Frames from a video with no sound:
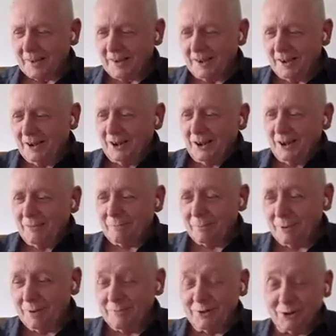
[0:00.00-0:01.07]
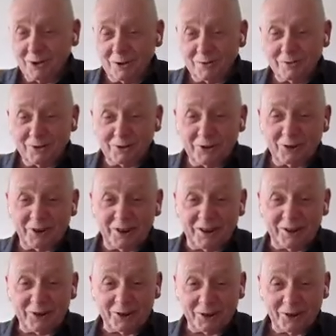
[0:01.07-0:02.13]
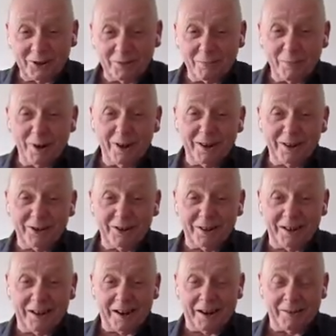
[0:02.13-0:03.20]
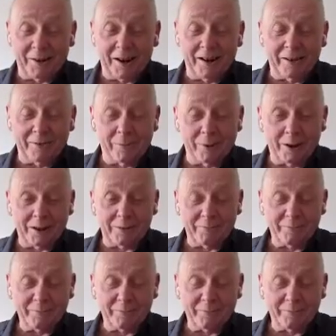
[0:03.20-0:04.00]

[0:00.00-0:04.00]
I promise you, this is easier than piloting an aeroplane.